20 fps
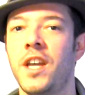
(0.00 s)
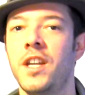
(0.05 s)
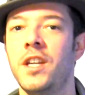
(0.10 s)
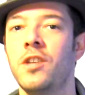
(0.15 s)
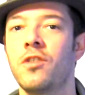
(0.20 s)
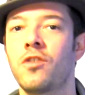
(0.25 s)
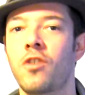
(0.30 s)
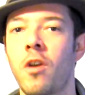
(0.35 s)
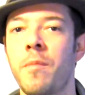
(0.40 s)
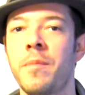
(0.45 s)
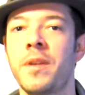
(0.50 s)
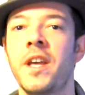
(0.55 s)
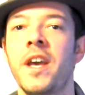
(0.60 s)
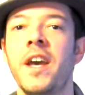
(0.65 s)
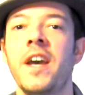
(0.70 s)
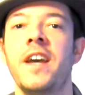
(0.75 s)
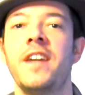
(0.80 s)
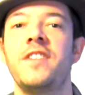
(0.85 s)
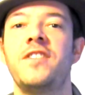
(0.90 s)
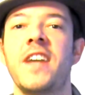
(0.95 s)
10 in German.
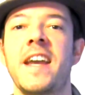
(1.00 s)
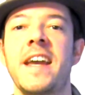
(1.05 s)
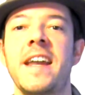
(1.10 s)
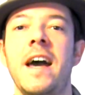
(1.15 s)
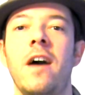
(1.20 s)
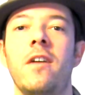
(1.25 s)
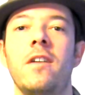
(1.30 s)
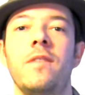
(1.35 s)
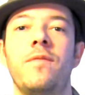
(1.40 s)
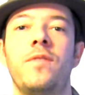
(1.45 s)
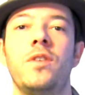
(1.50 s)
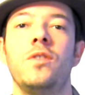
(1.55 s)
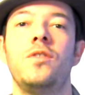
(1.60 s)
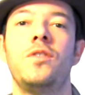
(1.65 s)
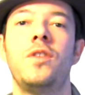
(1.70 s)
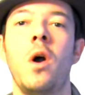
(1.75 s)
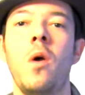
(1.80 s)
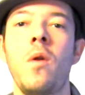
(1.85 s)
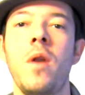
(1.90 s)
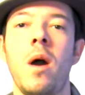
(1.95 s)
Check it out if you
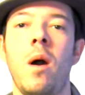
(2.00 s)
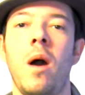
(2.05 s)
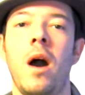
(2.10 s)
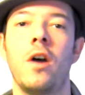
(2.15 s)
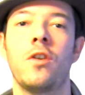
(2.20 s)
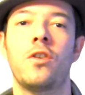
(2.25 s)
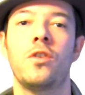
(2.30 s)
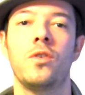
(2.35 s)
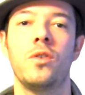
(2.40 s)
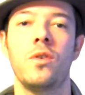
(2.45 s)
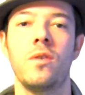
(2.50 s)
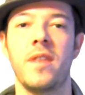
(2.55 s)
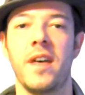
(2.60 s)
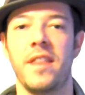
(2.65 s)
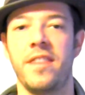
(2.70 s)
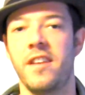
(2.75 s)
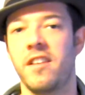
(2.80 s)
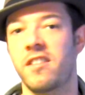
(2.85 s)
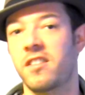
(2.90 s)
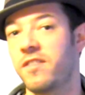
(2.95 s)
don't know how to do
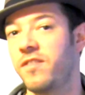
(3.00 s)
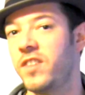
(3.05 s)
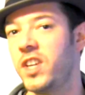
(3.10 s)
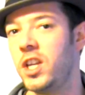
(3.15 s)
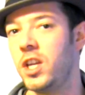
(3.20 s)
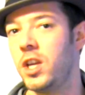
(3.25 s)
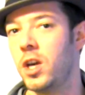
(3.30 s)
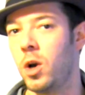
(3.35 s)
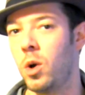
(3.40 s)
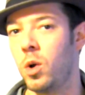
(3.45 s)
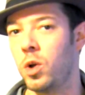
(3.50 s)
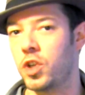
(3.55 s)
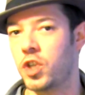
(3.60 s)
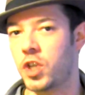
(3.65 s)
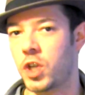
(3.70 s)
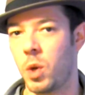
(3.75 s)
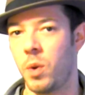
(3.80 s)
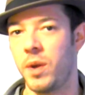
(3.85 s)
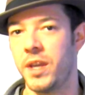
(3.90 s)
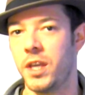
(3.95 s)
that. There's a video
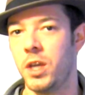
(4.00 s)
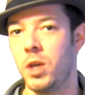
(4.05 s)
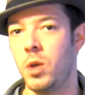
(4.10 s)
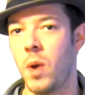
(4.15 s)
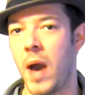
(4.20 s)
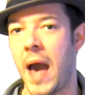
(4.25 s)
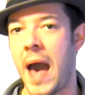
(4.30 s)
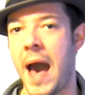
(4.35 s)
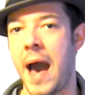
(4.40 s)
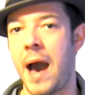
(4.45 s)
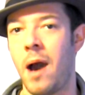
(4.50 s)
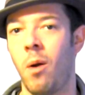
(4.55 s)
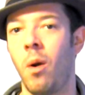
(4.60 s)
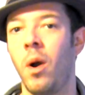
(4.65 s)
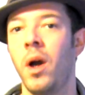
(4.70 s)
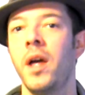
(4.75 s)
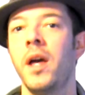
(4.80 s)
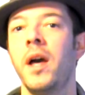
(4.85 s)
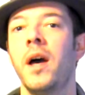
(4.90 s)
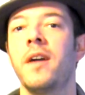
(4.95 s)
showing you
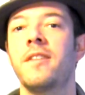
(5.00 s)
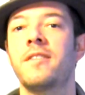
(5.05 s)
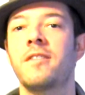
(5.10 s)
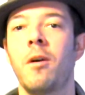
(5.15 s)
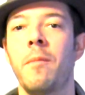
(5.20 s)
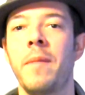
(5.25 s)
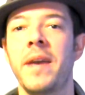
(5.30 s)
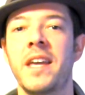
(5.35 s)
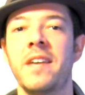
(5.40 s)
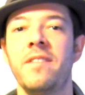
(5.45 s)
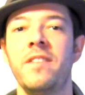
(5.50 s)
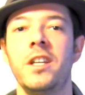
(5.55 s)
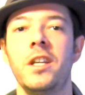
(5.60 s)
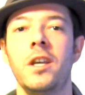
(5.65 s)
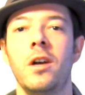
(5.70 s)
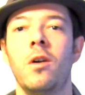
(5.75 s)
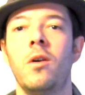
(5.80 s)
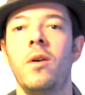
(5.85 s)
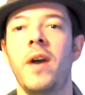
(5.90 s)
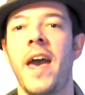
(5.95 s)
how. So make a
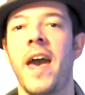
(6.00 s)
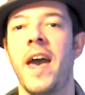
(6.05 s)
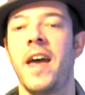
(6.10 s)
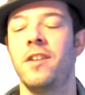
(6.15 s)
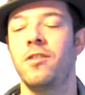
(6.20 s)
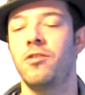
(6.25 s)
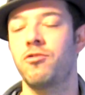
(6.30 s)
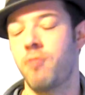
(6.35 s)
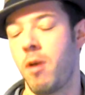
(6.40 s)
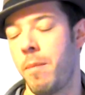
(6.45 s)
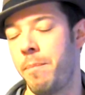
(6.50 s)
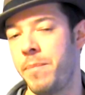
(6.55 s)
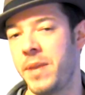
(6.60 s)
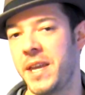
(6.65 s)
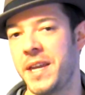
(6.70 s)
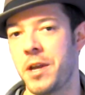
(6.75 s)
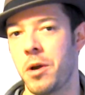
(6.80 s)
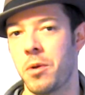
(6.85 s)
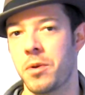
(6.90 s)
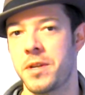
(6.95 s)
video and drop
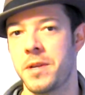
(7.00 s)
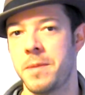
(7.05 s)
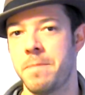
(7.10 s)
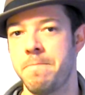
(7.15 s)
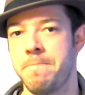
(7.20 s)
me a note.